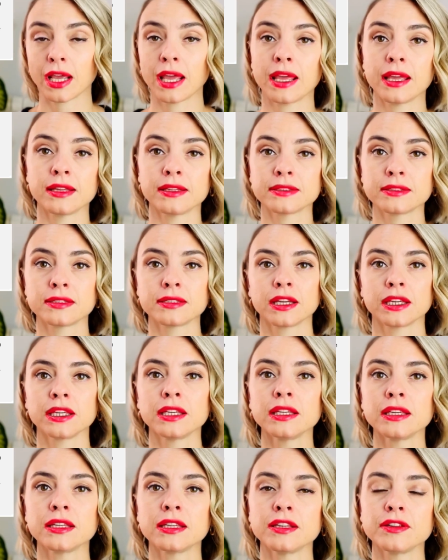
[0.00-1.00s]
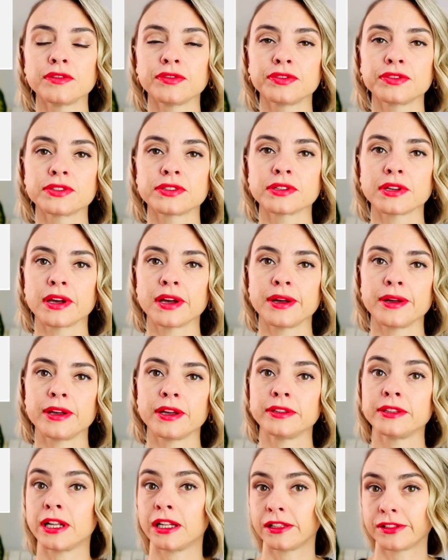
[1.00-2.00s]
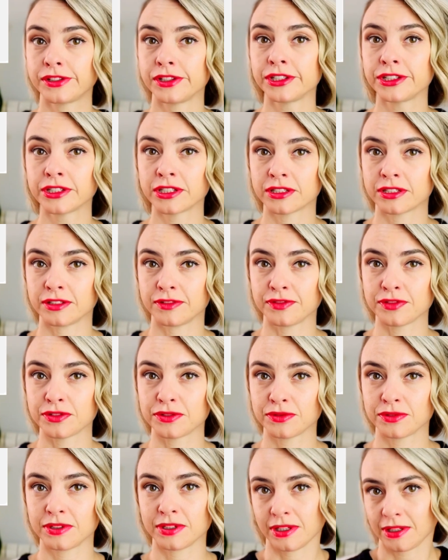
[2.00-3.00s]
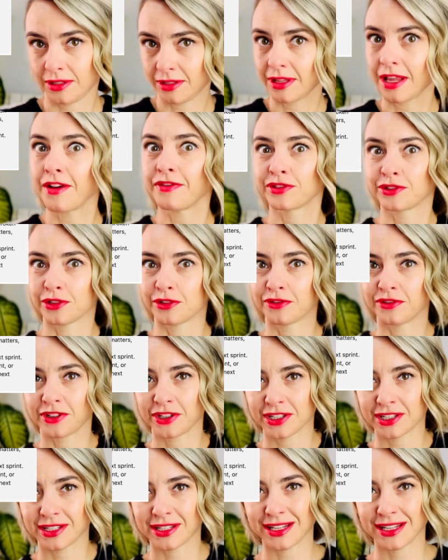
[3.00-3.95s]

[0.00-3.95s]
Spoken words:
and he gives an alternative to the leftovers.